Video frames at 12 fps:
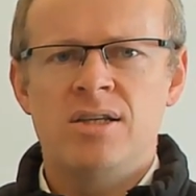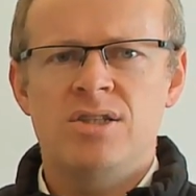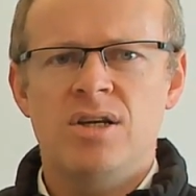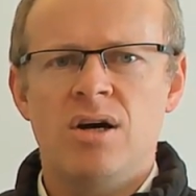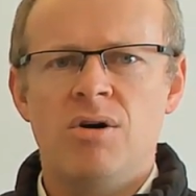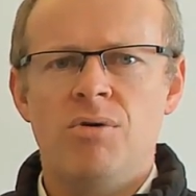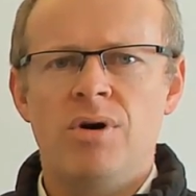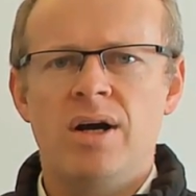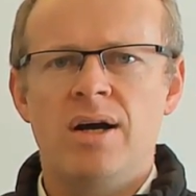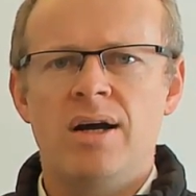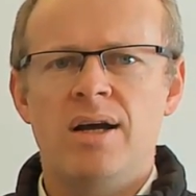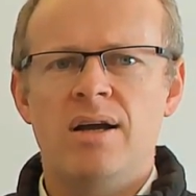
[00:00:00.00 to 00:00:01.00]

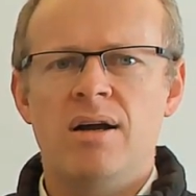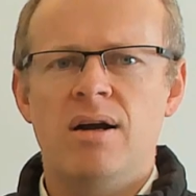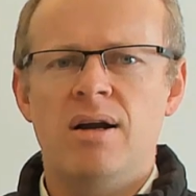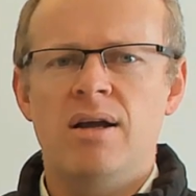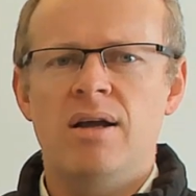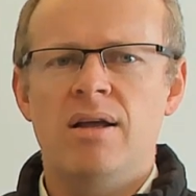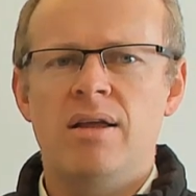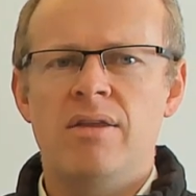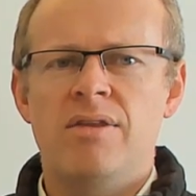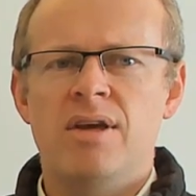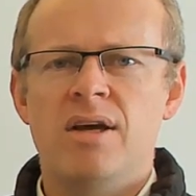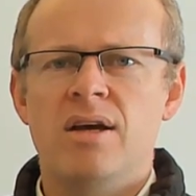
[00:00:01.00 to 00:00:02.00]
So
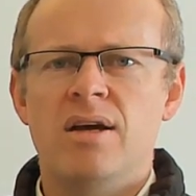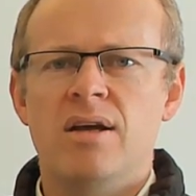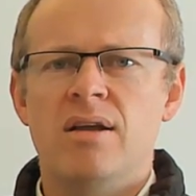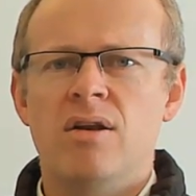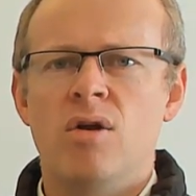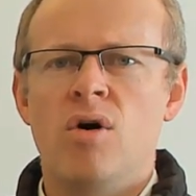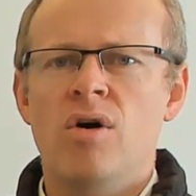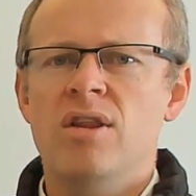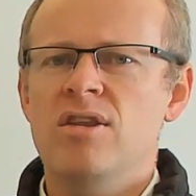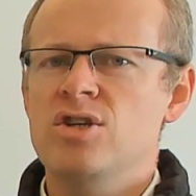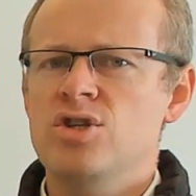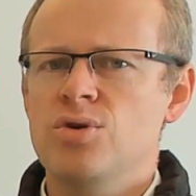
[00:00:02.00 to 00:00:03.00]
the
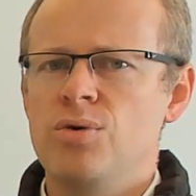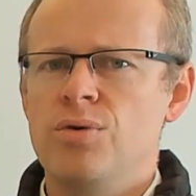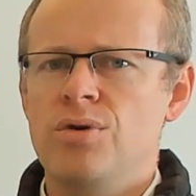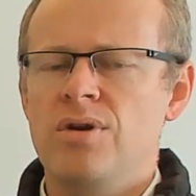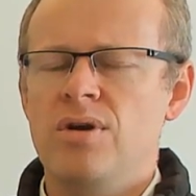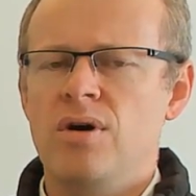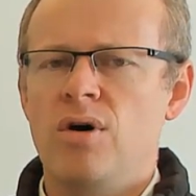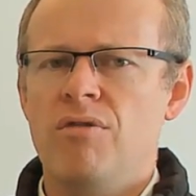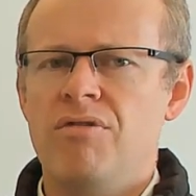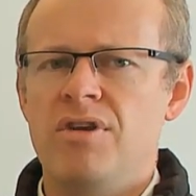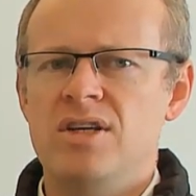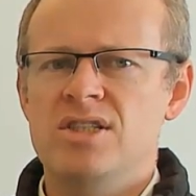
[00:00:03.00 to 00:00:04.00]
long and the short
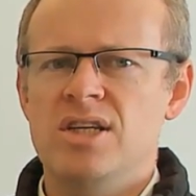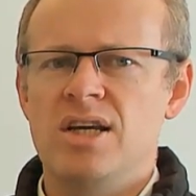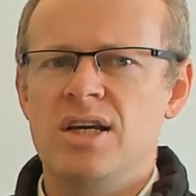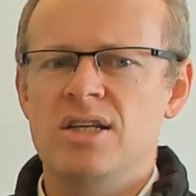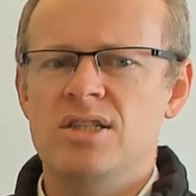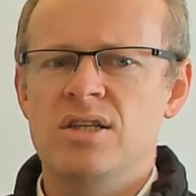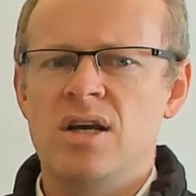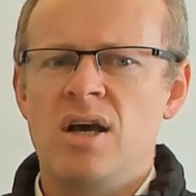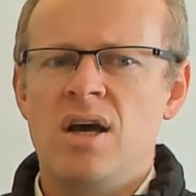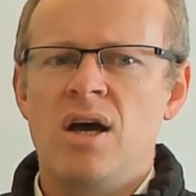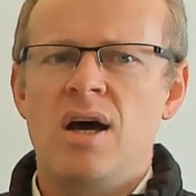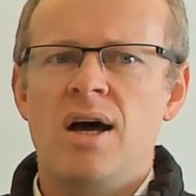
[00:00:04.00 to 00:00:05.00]
of this is,
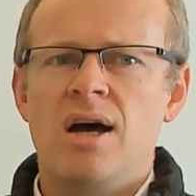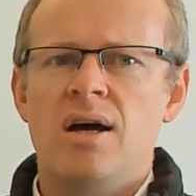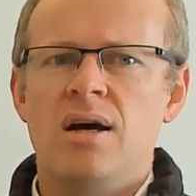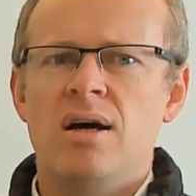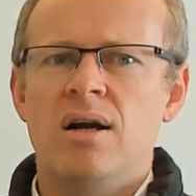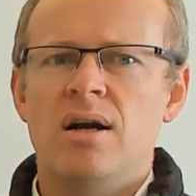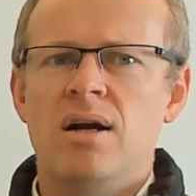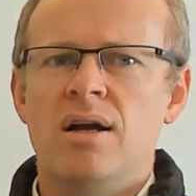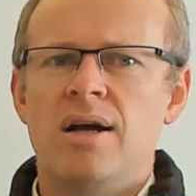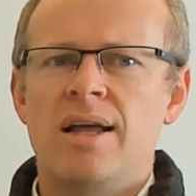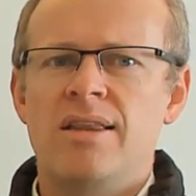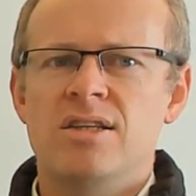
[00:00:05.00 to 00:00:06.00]

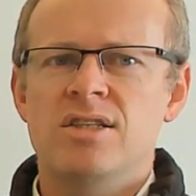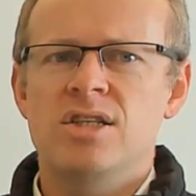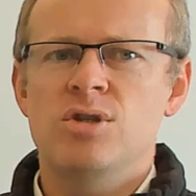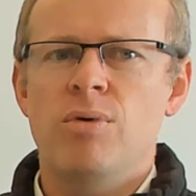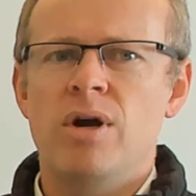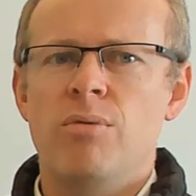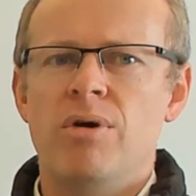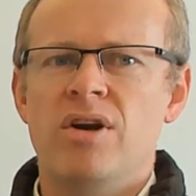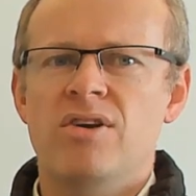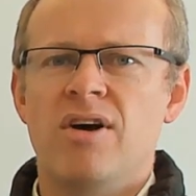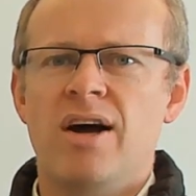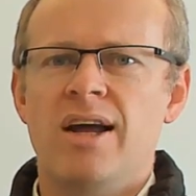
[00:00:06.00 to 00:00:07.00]
and this is where
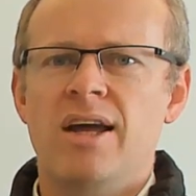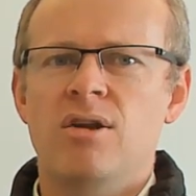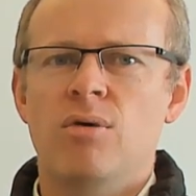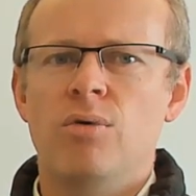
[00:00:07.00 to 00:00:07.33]
we're tying it